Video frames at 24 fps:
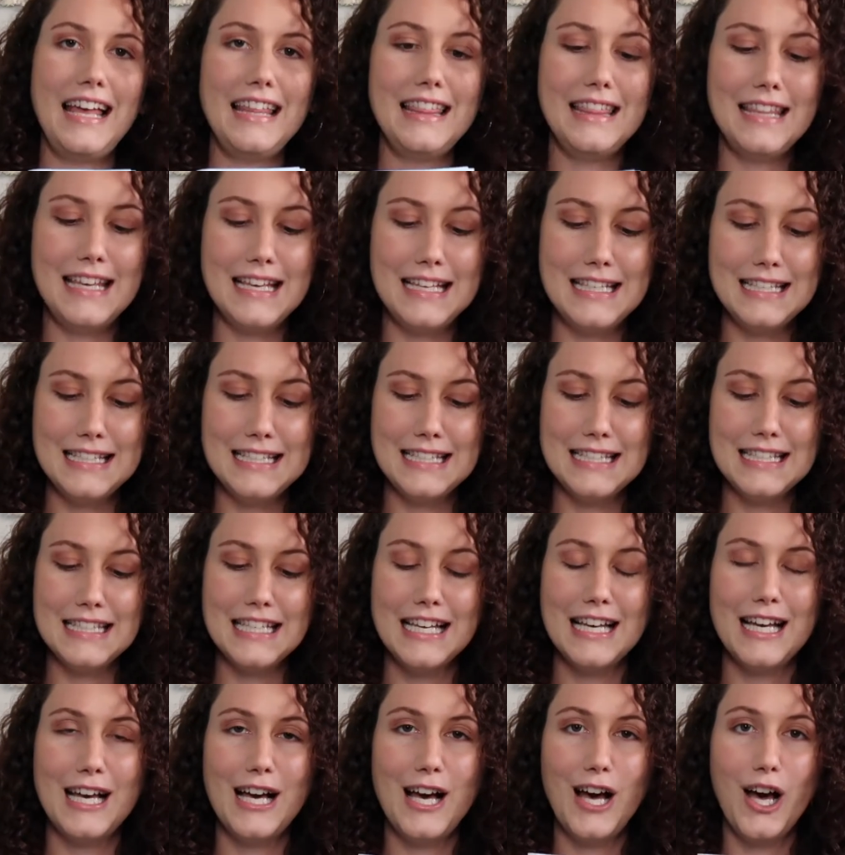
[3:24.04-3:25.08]
And this
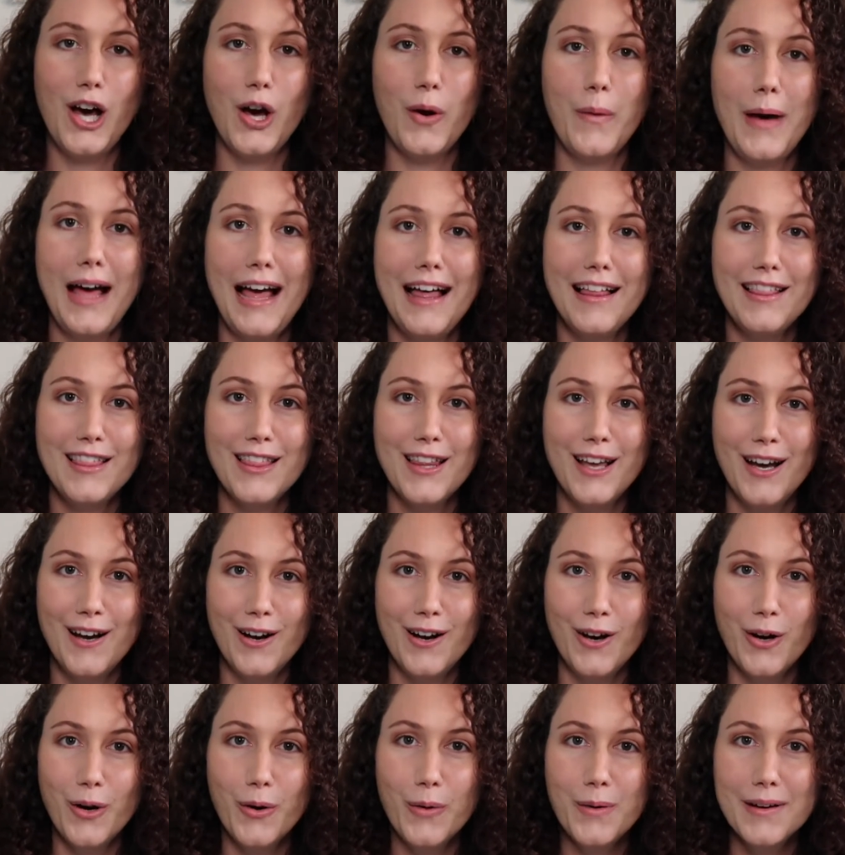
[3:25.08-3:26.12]
Oh
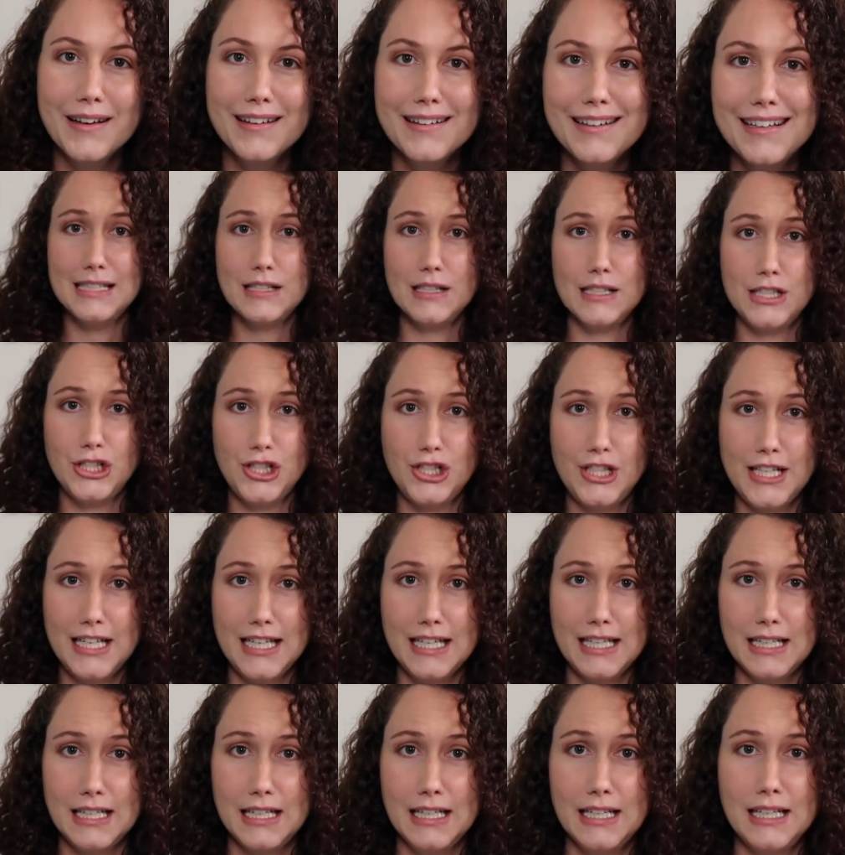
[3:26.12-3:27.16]
Hello is a
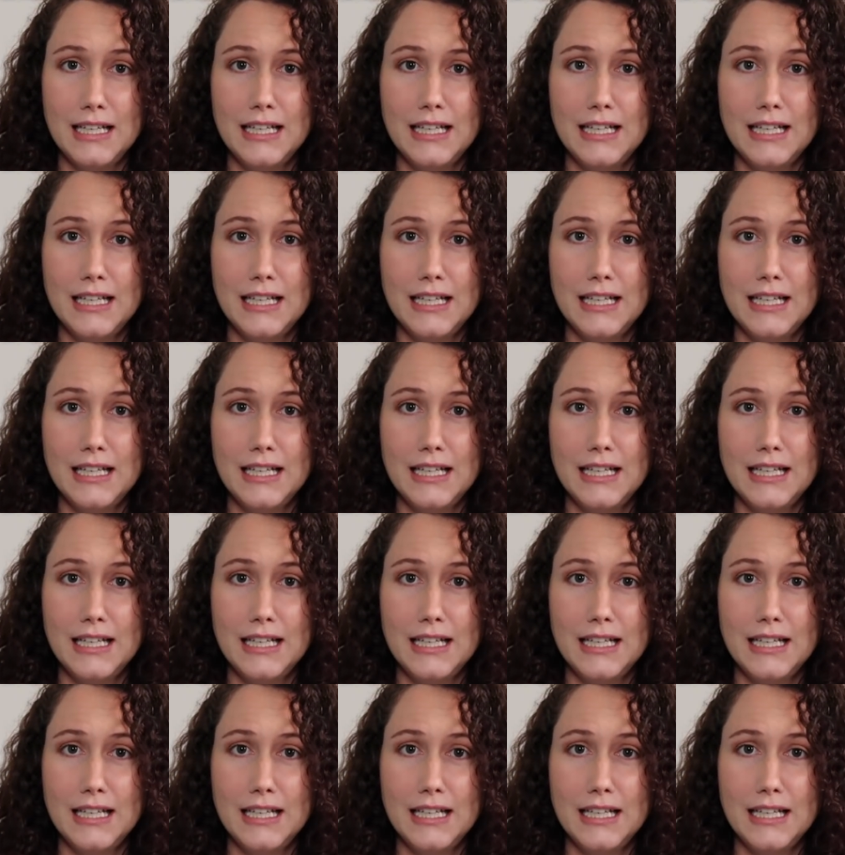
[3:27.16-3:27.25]
sheet